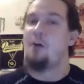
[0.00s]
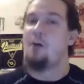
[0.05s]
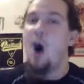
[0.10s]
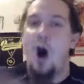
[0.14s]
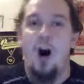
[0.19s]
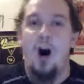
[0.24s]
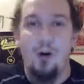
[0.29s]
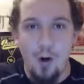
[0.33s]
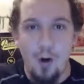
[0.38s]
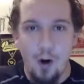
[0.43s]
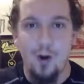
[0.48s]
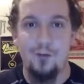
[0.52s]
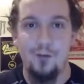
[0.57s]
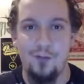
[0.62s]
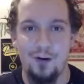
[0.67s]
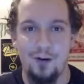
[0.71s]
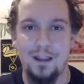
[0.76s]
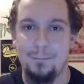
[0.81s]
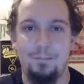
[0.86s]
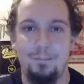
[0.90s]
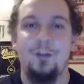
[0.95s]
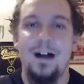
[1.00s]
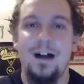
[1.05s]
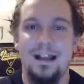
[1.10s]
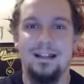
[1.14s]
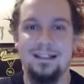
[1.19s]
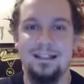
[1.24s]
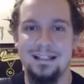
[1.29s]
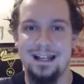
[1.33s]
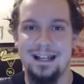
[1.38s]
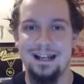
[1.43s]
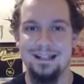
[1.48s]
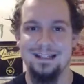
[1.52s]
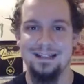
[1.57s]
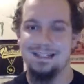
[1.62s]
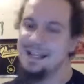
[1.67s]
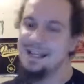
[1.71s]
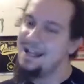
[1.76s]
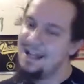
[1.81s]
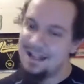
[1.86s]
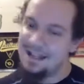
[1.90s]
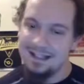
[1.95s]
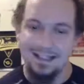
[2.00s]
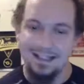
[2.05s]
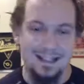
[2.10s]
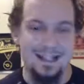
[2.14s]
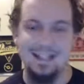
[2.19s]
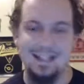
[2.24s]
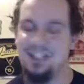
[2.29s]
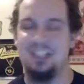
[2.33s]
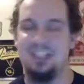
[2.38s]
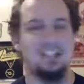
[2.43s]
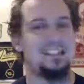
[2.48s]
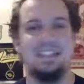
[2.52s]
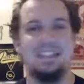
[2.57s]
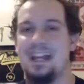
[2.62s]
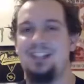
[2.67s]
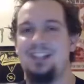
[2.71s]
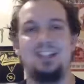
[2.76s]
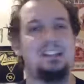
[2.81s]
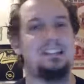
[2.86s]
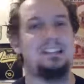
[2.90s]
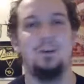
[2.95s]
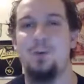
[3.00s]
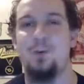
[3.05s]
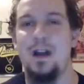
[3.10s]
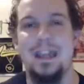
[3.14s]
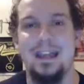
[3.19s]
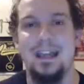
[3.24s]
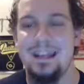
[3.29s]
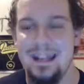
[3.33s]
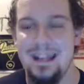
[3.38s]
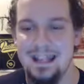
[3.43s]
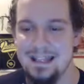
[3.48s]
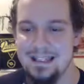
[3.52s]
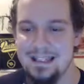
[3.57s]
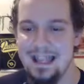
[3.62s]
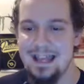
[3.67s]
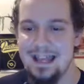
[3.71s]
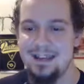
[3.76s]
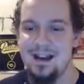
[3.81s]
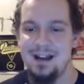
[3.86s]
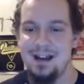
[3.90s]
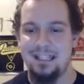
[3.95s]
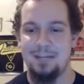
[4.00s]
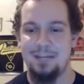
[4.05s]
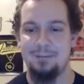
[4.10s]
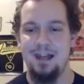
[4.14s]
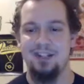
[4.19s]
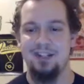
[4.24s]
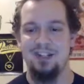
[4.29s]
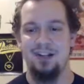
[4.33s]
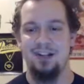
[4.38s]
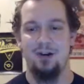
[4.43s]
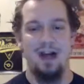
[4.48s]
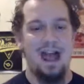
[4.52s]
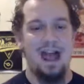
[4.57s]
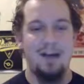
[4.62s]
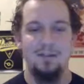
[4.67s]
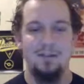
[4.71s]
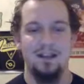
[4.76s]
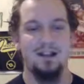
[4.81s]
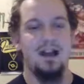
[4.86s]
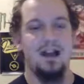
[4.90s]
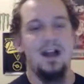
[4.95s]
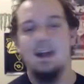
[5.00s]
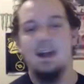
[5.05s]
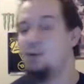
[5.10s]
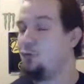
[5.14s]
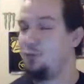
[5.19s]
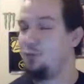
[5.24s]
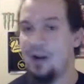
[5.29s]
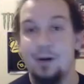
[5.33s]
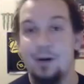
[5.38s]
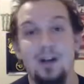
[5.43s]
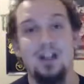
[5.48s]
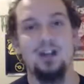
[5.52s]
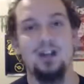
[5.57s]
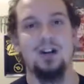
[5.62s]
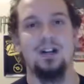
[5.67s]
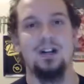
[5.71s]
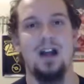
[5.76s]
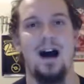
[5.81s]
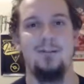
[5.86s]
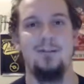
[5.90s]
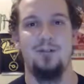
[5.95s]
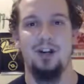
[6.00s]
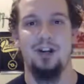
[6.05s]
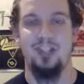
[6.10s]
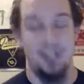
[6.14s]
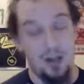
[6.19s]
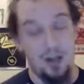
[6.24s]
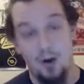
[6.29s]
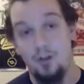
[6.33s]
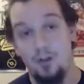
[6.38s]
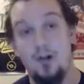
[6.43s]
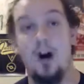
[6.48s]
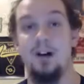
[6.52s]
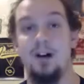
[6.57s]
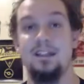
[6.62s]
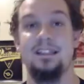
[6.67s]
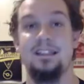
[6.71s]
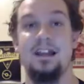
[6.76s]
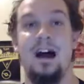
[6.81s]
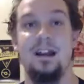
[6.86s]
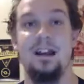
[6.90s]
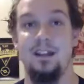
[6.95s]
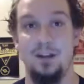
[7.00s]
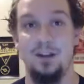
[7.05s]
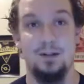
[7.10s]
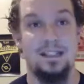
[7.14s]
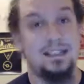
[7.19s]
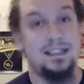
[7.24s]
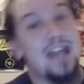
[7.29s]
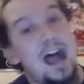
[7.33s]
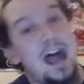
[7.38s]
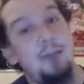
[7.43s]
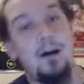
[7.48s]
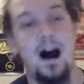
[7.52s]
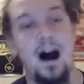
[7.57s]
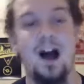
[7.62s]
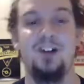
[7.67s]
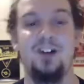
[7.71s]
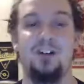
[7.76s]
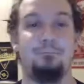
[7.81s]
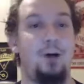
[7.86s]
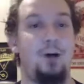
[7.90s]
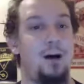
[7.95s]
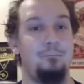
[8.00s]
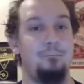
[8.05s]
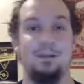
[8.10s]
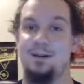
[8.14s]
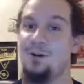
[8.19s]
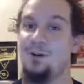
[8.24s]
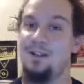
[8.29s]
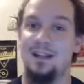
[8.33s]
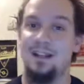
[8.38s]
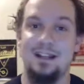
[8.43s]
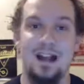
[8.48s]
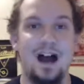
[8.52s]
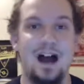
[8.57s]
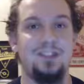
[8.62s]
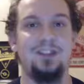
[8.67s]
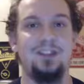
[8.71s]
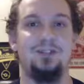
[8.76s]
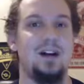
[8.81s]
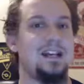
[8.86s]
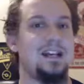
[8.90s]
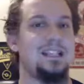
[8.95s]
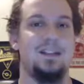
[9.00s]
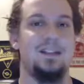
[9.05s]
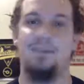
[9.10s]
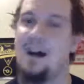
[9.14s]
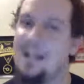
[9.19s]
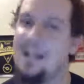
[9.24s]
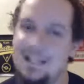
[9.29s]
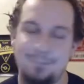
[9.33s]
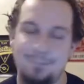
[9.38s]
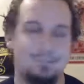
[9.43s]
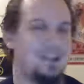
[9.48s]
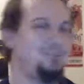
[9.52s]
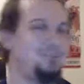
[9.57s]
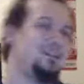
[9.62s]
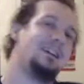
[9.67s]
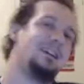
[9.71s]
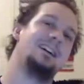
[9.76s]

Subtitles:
all over the place, because that's just the way it is. And not to mention, you know, having really good coverage, you know, alongside, you know, Stab, Hydro Pump, you know, you got the likes of Ice Beam,